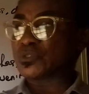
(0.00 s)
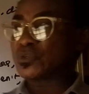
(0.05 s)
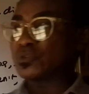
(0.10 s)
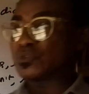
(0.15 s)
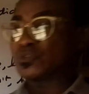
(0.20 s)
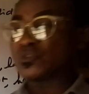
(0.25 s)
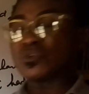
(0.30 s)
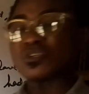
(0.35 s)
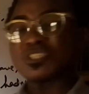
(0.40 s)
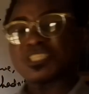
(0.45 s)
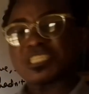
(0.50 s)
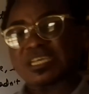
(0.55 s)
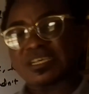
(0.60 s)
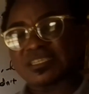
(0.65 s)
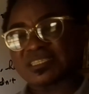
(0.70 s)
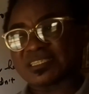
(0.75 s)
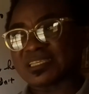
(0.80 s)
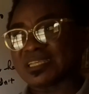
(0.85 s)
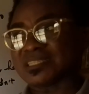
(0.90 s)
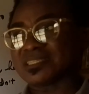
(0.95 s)
to do
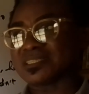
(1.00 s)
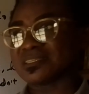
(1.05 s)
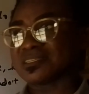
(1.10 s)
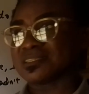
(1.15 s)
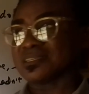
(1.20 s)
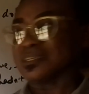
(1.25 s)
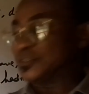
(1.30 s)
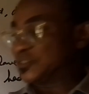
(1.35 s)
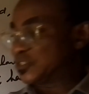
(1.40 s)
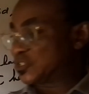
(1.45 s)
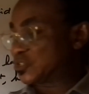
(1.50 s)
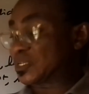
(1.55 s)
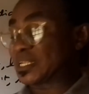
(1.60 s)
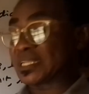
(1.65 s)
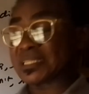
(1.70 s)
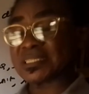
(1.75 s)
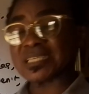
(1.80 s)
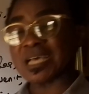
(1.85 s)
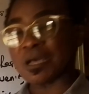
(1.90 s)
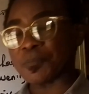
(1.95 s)
justice to
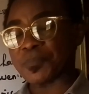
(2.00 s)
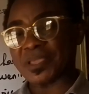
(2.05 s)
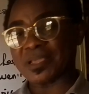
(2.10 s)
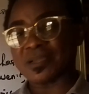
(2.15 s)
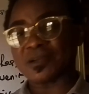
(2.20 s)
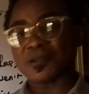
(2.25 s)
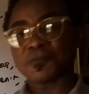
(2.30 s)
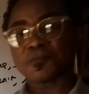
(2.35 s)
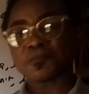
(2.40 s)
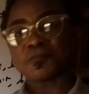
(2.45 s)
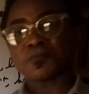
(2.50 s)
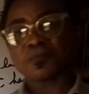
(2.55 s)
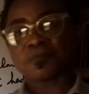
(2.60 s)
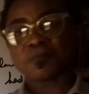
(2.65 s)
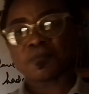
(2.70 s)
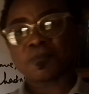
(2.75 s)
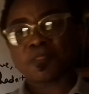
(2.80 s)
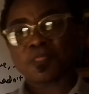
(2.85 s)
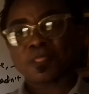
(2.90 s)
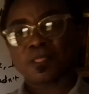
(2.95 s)
the topic?
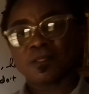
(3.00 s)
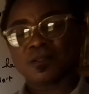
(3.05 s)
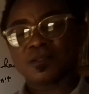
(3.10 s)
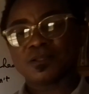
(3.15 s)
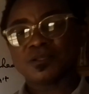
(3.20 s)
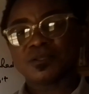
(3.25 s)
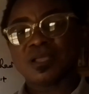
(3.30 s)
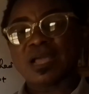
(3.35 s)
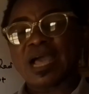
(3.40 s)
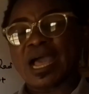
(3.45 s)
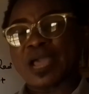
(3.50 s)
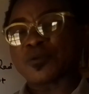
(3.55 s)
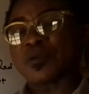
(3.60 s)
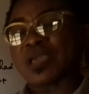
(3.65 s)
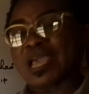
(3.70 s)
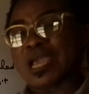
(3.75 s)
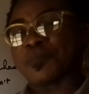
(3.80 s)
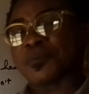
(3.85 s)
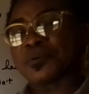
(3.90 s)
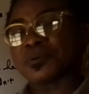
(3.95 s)
Are
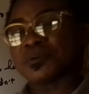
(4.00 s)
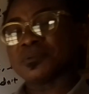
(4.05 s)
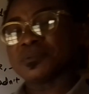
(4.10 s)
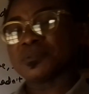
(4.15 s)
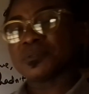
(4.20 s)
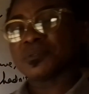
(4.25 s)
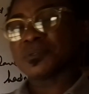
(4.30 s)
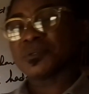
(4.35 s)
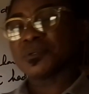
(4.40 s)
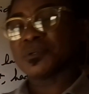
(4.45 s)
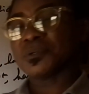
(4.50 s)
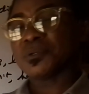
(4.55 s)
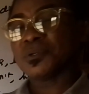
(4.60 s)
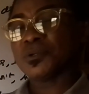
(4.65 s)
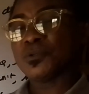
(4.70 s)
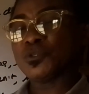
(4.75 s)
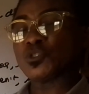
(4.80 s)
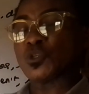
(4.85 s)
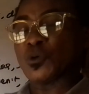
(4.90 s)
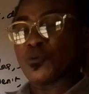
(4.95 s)
you able
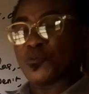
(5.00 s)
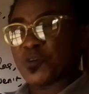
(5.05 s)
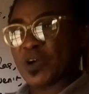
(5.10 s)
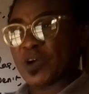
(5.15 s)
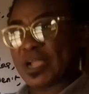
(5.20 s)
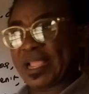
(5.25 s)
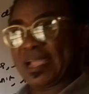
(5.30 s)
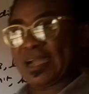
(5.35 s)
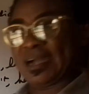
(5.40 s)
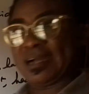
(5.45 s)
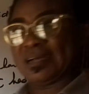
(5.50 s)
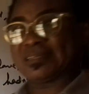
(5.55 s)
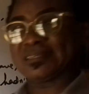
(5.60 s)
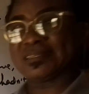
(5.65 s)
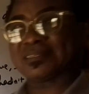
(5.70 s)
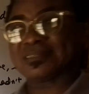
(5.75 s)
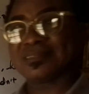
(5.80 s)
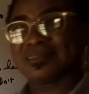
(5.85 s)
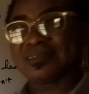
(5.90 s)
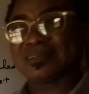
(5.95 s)
to focus
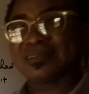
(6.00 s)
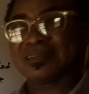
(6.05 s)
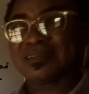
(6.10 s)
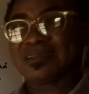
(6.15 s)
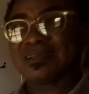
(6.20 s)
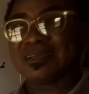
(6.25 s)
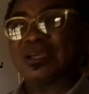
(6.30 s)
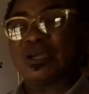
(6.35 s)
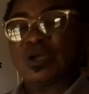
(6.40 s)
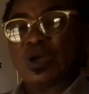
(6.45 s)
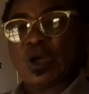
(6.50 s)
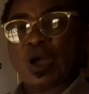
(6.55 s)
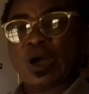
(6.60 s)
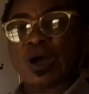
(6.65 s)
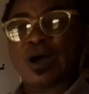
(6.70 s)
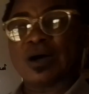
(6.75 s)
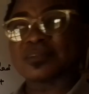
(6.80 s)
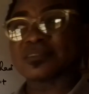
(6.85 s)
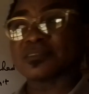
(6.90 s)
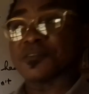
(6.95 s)

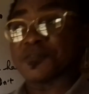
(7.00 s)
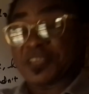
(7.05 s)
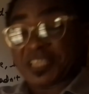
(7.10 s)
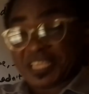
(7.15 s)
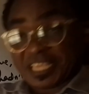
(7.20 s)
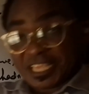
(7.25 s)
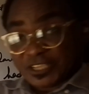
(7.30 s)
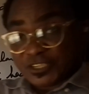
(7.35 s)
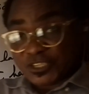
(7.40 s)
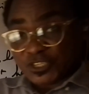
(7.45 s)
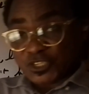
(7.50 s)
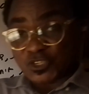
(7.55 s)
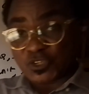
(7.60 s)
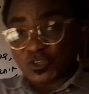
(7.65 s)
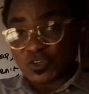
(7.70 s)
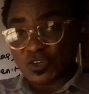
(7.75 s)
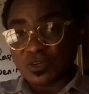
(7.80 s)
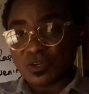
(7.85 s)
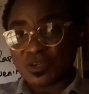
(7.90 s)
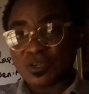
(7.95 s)
on the
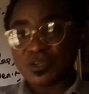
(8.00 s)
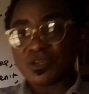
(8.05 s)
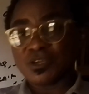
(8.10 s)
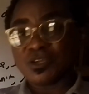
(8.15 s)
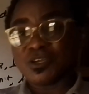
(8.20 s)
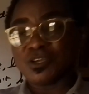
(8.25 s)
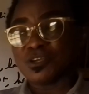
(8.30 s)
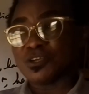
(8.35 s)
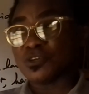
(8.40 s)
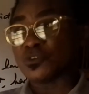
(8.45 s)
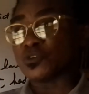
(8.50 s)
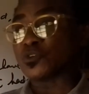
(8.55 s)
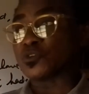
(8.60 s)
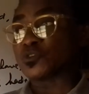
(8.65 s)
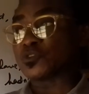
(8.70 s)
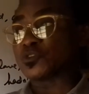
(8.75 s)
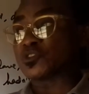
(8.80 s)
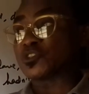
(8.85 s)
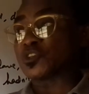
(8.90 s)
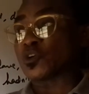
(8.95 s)
issue
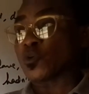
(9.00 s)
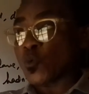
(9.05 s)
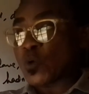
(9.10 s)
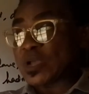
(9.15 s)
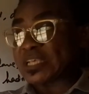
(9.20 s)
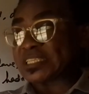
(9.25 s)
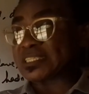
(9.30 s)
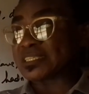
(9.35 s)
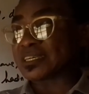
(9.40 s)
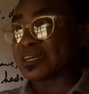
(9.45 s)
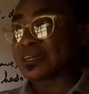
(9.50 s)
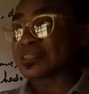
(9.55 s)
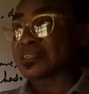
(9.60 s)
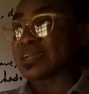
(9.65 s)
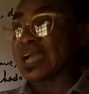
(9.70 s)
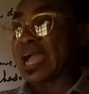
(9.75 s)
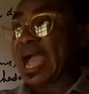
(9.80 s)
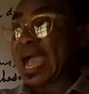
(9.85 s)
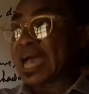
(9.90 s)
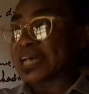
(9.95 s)

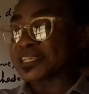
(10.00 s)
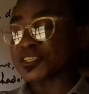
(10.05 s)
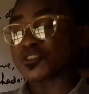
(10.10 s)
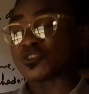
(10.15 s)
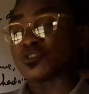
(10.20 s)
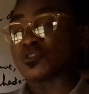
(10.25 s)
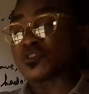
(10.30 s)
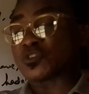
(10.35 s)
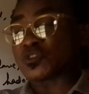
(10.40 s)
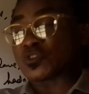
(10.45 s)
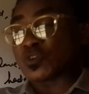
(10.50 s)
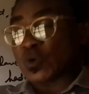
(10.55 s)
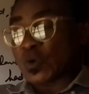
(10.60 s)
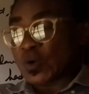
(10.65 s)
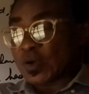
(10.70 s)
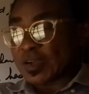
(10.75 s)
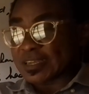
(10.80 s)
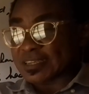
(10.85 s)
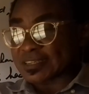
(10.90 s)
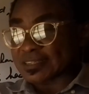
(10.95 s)
question asks you
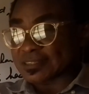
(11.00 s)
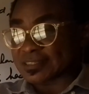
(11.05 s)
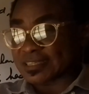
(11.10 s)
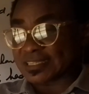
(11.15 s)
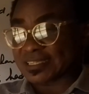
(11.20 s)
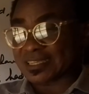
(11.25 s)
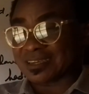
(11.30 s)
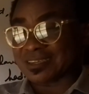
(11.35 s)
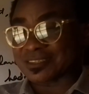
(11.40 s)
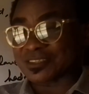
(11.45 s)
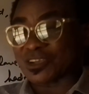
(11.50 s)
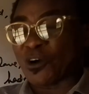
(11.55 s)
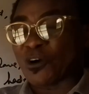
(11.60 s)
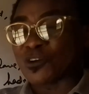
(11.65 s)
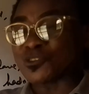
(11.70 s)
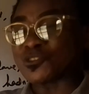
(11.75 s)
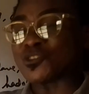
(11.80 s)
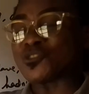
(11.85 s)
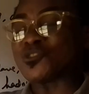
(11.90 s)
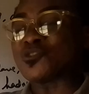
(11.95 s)
to discuss?
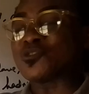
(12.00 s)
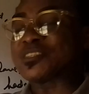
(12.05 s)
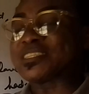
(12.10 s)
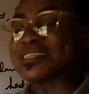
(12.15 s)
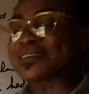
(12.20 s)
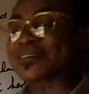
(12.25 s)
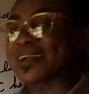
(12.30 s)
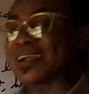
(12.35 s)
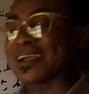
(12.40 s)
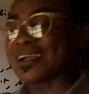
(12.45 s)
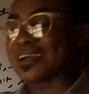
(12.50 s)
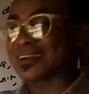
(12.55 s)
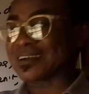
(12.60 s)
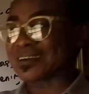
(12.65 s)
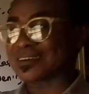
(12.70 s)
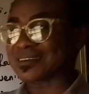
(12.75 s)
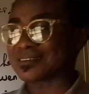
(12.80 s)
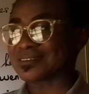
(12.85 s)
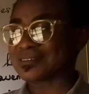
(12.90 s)
Or do you derail?